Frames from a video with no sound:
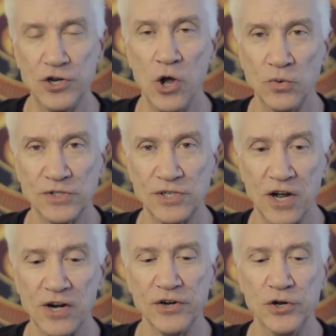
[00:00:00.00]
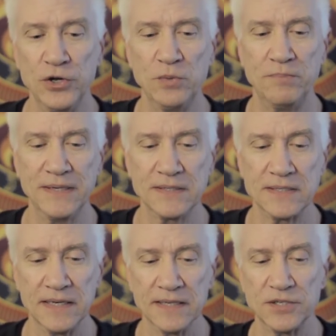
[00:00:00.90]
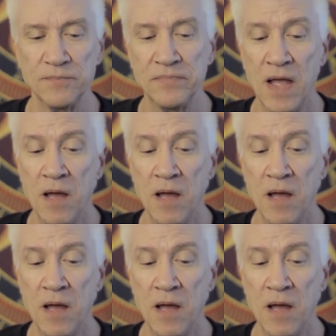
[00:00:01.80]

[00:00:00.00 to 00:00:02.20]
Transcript: don't start new business.